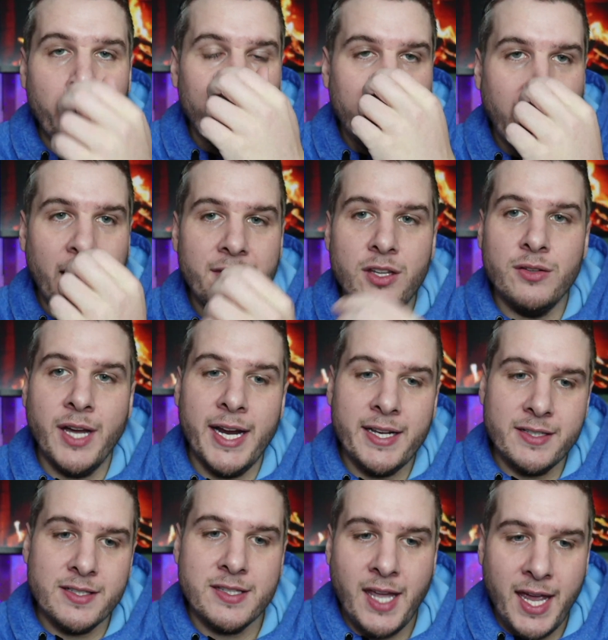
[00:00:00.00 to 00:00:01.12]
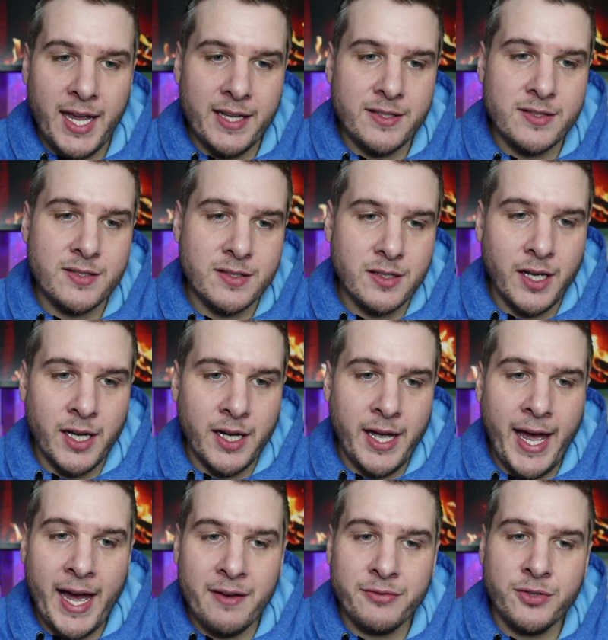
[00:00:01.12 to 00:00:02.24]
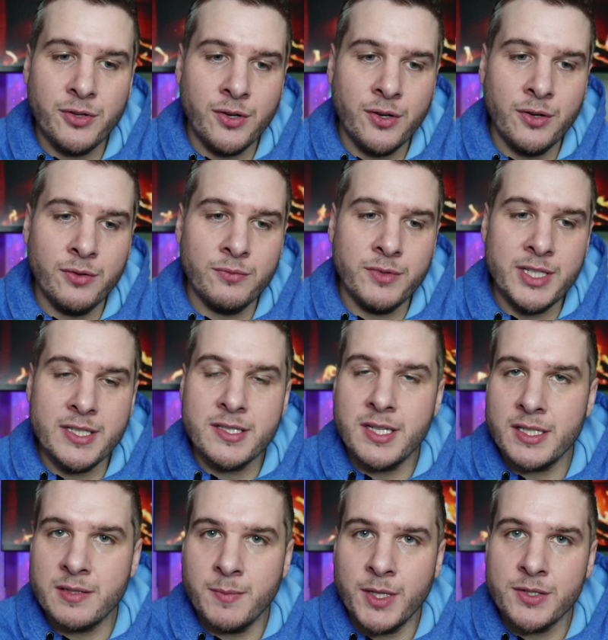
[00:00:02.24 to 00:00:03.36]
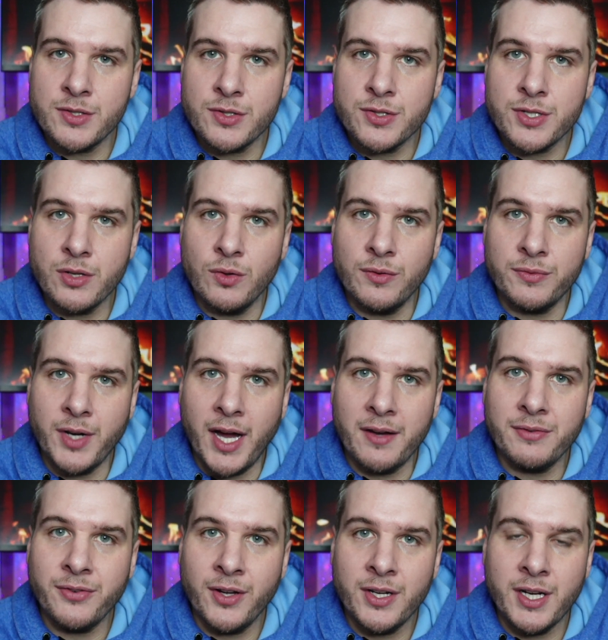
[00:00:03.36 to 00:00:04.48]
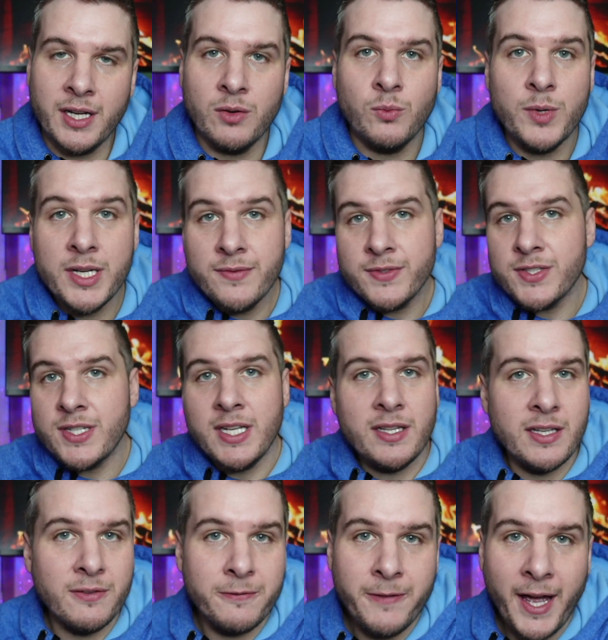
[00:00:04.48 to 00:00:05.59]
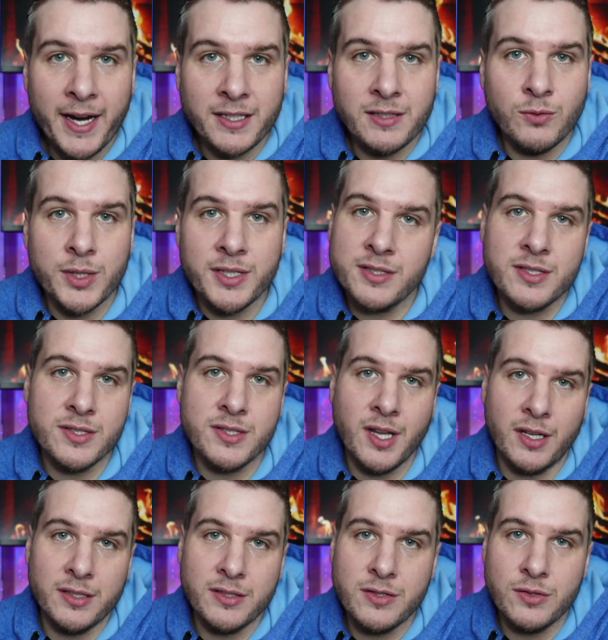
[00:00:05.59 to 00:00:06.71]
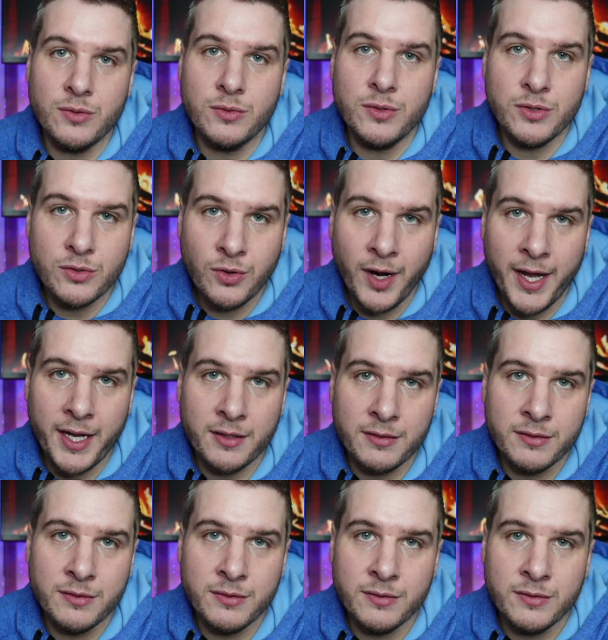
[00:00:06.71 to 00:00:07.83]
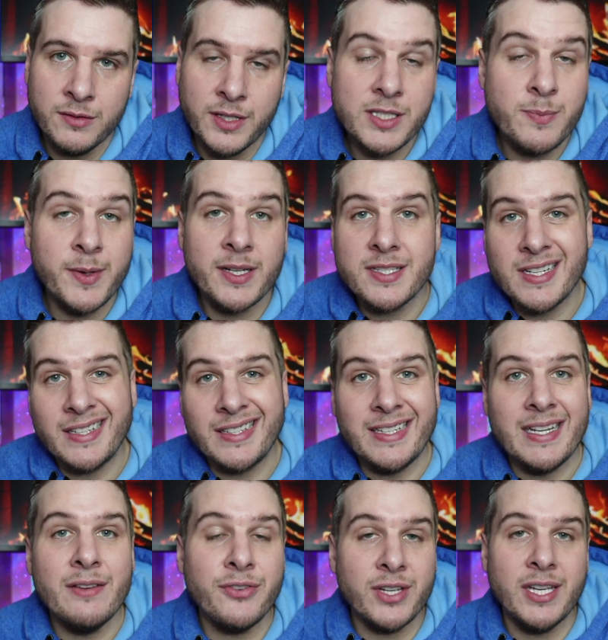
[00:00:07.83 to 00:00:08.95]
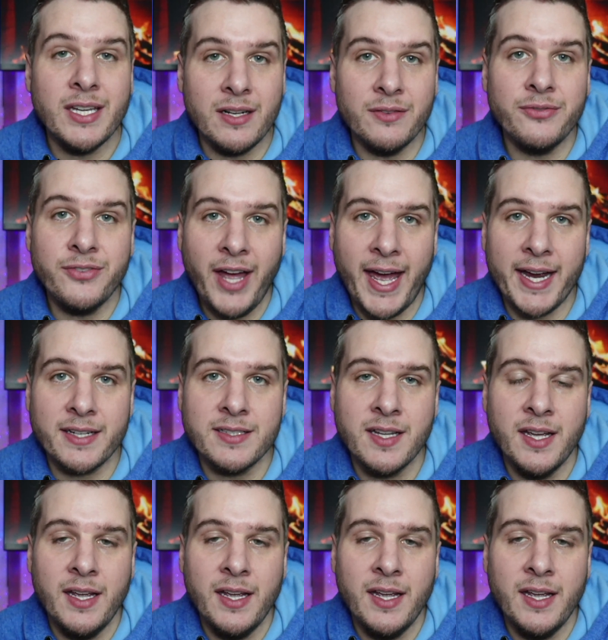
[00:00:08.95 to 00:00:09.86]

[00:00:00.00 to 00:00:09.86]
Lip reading: And the United States, after the 6 months or so of not funding, we've seen the effect of what this has done to Ukraine. It's been a significant effect.